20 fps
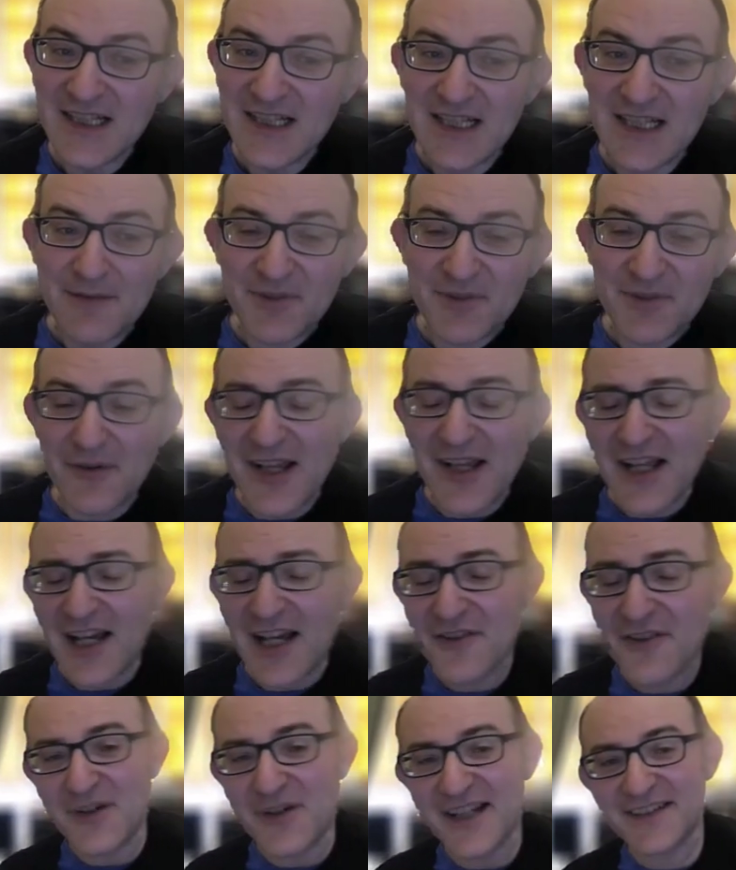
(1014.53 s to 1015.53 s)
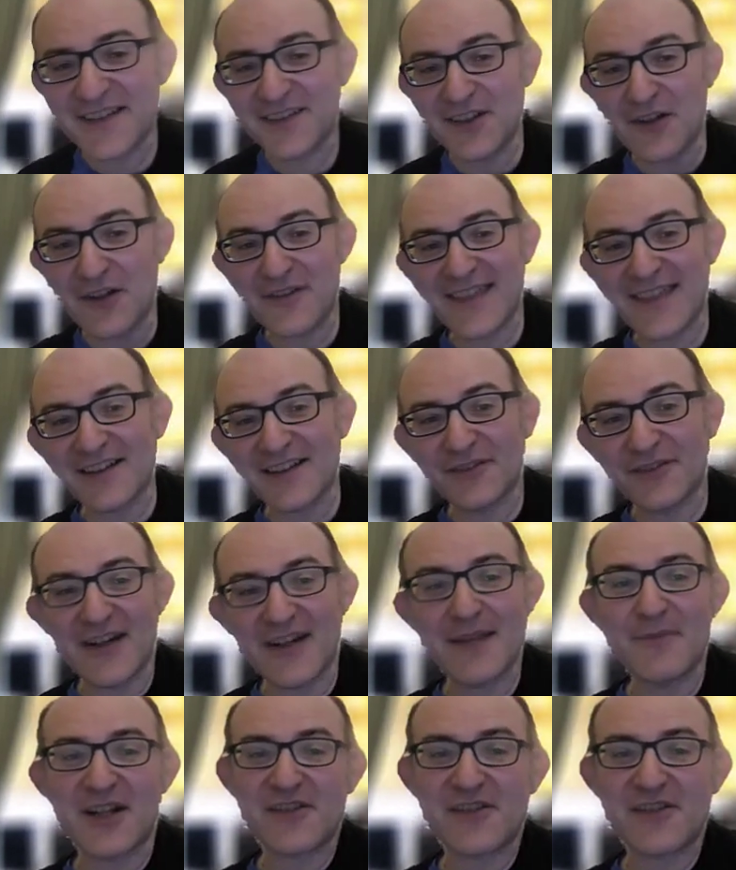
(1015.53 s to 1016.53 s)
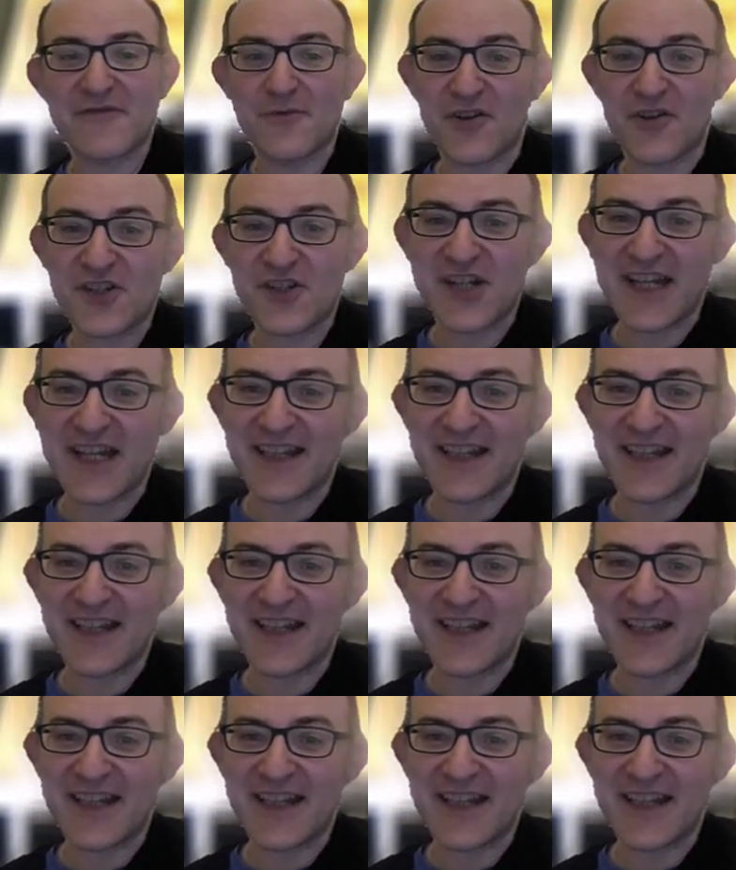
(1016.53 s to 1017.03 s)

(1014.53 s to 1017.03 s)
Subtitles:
But otherwise, you know, thanks very much for watching,